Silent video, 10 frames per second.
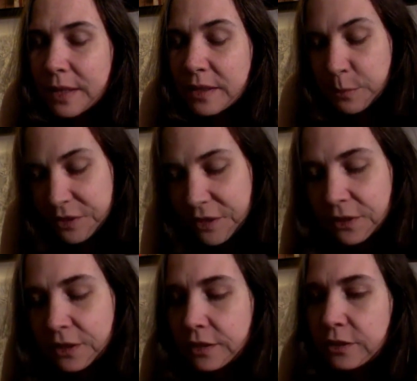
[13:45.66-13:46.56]

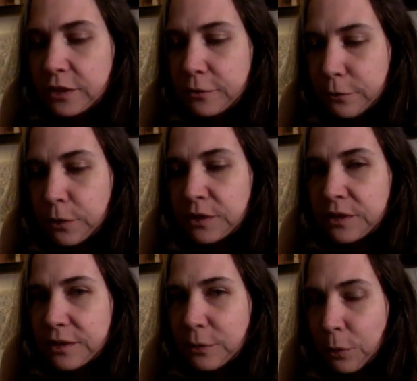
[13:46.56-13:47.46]
Specifically, she forced
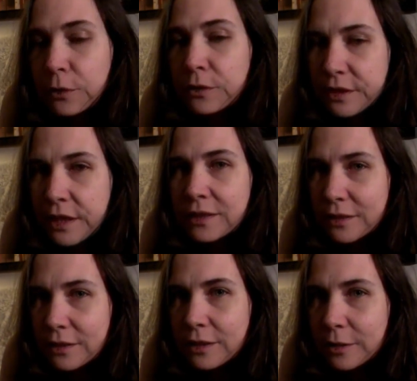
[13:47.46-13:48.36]
oral sex
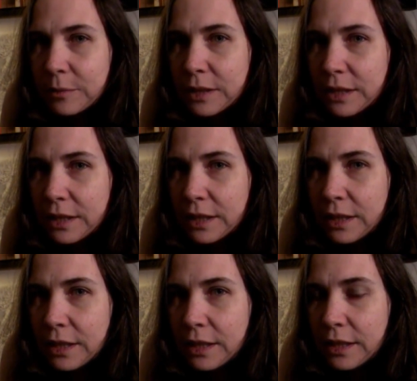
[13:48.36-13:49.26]
on him.
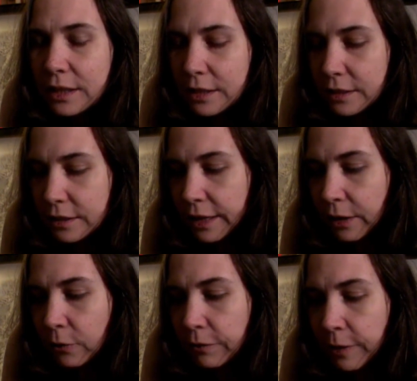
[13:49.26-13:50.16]

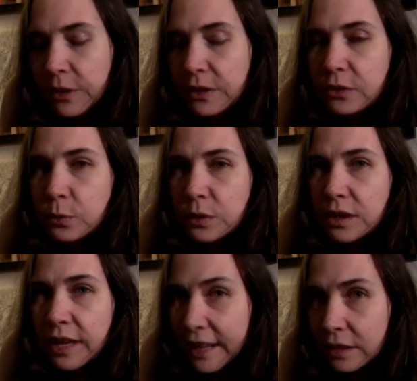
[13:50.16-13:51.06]
Now, feminists would
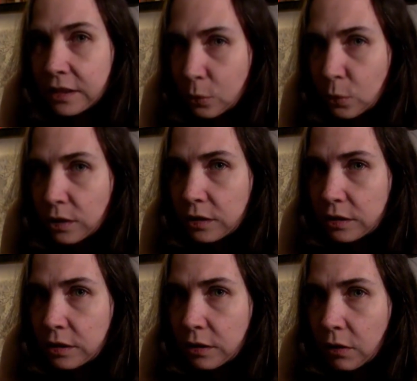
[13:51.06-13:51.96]

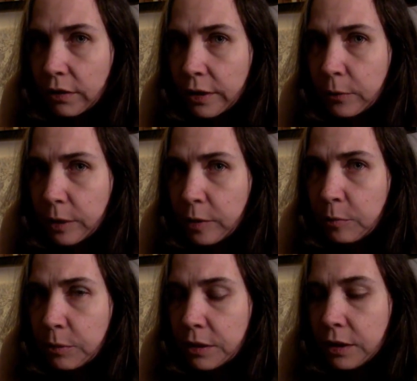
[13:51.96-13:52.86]
categorically call that
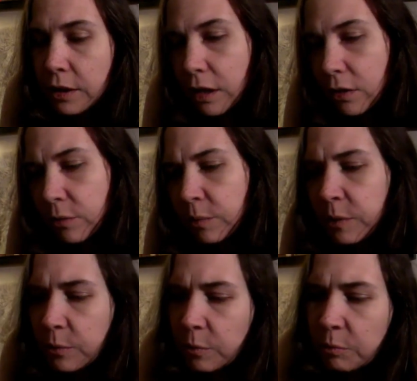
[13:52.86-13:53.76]
rape. Other
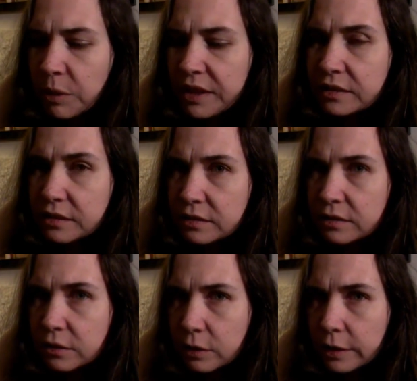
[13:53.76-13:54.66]
people might
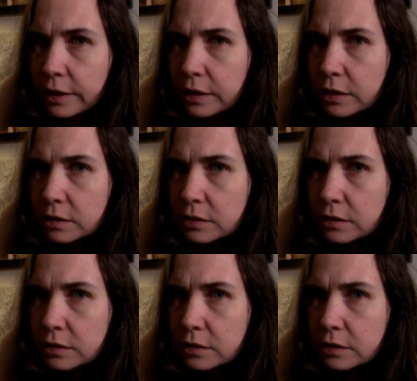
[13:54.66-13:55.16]
disagree.